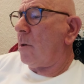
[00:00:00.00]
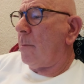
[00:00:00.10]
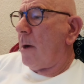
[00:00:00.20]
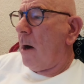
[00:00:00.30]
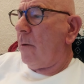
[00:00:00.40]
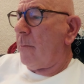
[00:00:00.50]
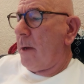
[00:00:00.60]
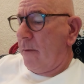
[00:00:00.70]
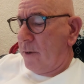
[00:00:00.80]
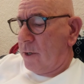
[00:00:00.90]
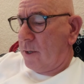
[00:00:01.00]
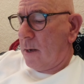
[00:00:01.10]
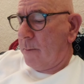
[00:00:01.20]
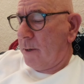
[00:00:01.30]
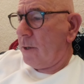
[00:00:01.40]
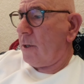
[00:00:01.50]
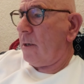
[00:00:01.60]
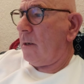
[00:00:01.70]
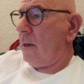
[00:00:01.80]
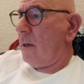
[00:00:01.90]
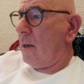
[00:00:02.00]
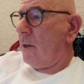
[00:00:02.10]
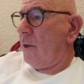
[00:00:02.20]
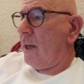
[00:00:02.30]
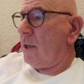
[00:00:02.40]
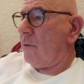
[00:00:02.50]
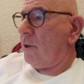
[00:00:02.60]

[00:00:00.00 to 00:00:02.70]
on a par with me for stubbornness, that's